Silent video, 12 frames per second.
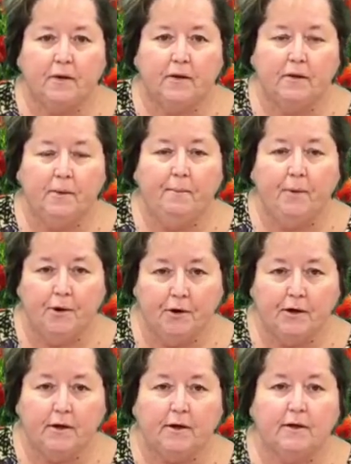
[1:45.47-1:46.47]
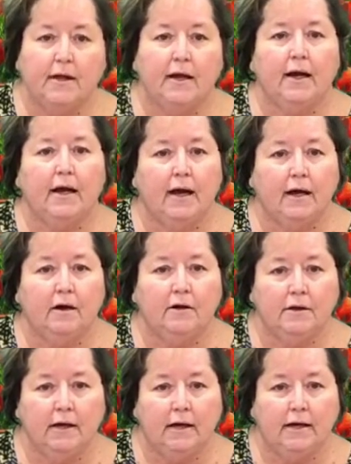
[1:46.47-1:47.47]
the book that I had
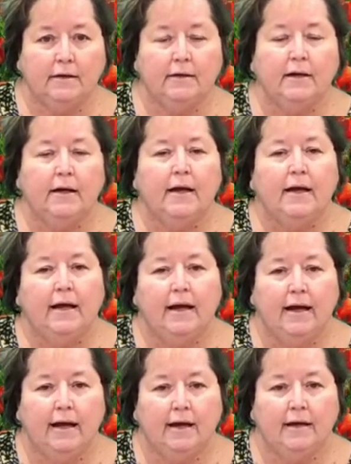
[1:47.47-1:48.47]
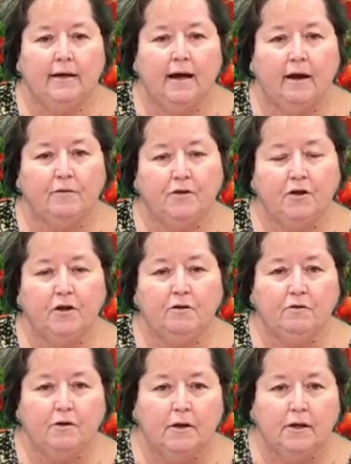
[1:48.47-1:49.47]
online, and after you
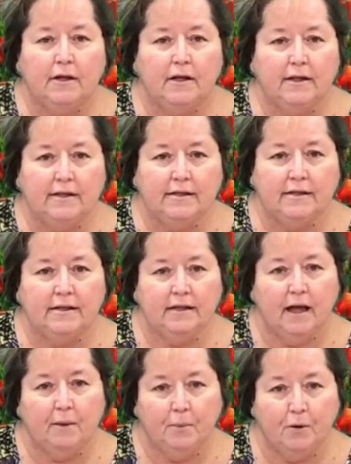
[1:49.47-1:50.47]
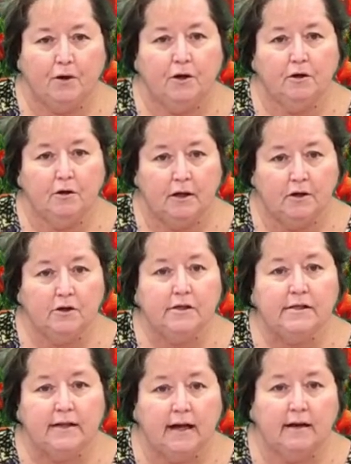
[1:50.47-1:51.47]
listen to that book, you'll
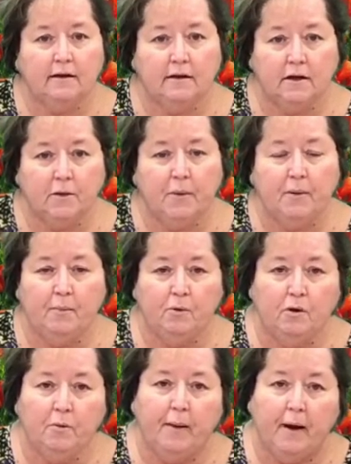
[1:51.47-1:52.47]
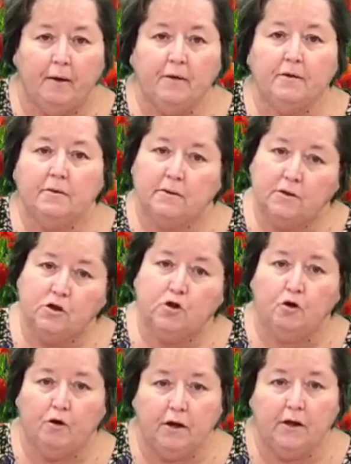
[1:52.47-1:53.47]
understand a little bit more about the
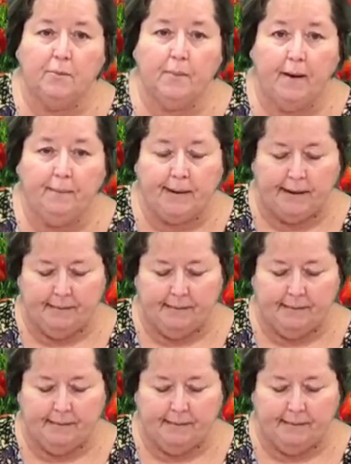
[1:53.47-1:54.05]
story of the poppy.